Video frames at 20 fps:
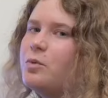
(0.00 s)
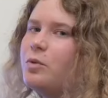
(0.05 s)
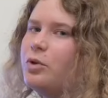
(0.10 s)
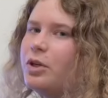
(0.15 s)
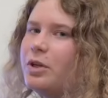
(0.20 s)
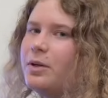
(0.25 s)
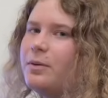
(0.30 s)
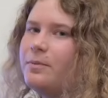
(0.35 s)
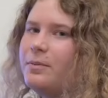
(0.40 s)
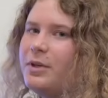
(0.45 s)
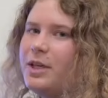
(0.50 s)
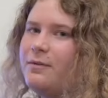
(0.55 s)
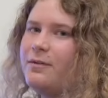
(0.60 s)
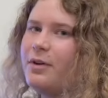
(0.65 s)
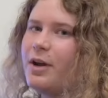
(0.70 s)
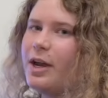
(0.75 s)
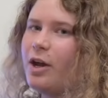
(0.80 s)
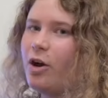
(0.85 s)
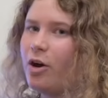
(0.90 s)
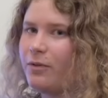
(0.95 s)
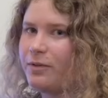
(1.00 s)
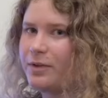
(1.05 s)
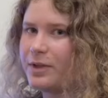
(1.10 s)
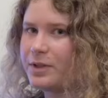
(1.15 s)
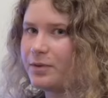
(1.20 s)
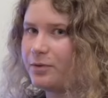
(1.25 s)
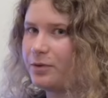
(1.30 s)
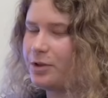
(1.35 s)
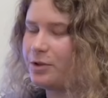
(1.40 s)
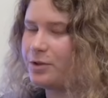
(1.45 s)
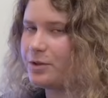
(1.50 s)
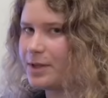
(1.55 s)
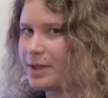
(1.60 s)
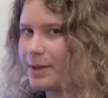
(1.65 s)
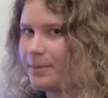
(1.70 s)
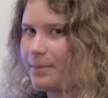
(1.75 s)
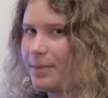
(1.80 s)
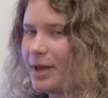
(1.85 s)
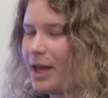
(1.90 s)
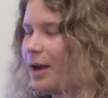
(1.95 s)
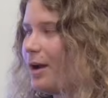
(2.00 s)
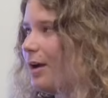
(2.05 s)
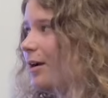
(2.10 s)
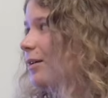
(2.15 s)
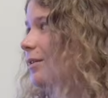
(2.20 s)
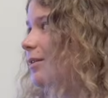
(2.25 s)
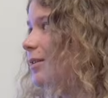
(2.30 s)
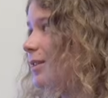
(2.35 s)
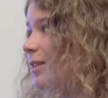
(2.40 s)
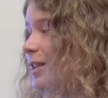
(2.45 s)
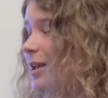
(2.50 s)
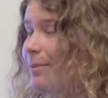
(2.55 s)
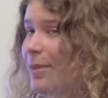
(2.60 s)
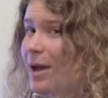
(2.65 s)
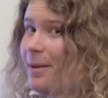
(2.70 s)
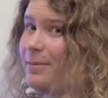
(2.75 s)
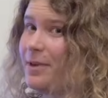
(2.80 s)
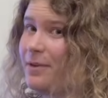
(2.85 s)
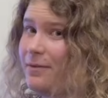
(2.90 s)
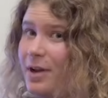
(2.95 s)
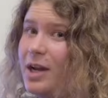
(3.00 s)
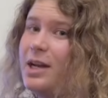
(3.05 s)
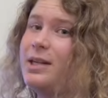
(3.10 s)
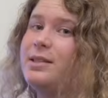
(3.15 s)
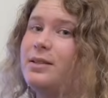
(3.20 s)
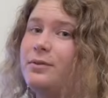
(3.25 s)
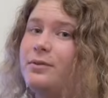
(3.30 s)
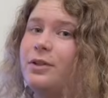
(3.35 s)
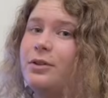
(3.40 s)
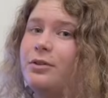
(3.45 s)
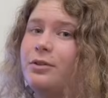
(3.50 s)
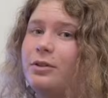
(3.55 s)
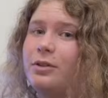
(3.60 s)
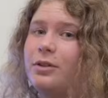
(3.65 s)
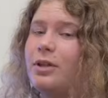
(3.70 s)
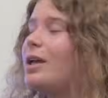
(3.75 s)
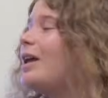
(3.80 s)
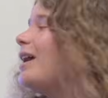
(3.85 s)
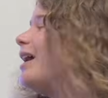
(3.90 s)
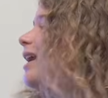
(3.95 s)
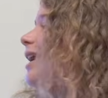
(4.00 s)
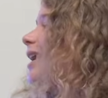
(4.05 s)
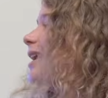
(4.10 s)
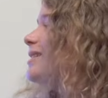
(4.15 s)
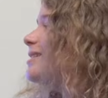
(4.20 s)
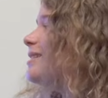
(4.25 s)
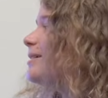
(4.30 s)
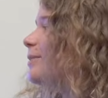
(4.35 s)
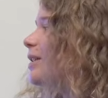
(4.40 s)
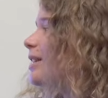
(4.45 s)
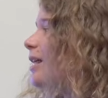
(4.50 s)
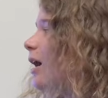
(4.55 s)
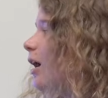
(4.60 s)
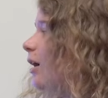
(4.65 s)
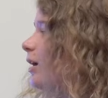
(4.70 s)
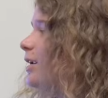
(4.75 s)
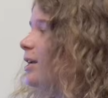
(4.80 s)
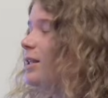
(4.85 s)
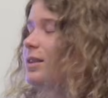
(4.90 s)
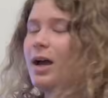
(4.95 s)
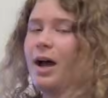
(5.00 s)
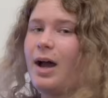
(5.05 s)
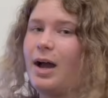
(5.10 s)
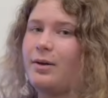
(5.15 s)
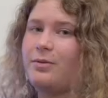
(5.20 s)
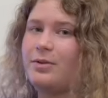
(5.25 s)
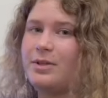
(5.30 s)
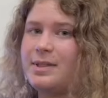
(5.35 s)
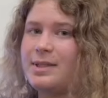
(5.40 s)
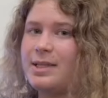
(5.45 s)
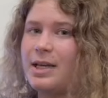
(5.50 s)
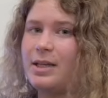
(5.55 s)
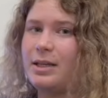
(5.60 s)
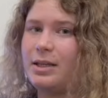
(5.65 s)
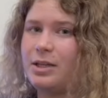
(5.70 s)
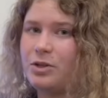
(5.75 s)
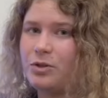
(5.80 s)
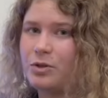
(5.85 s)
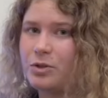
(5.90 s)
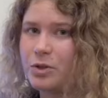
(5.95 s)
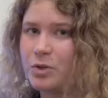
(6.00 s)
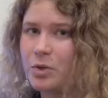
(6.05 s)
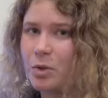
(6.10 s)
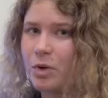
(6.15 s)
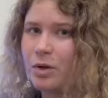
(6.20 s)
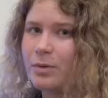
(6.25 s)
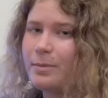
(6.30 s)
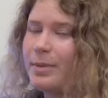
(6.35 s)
wouldn't be very obvious for you to compare. They might be very difficult. A similarity that I would say that you could talk